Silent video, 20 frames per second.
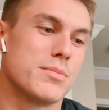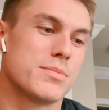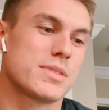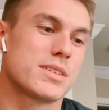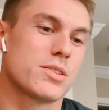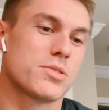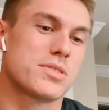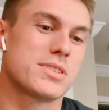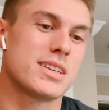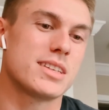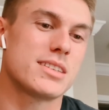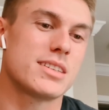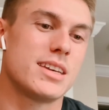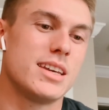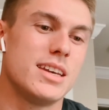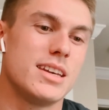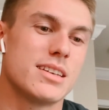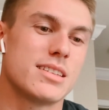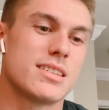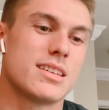So since he
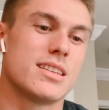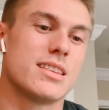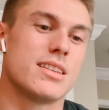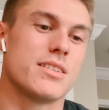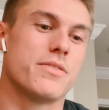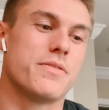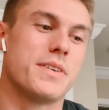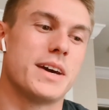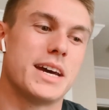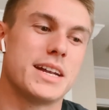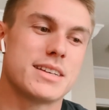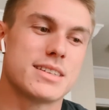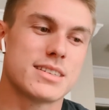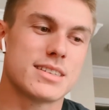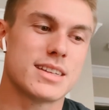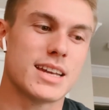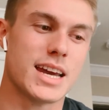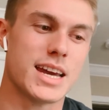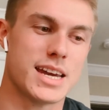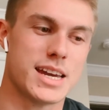is in the fed
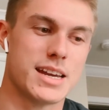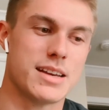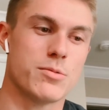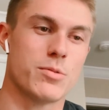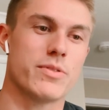state,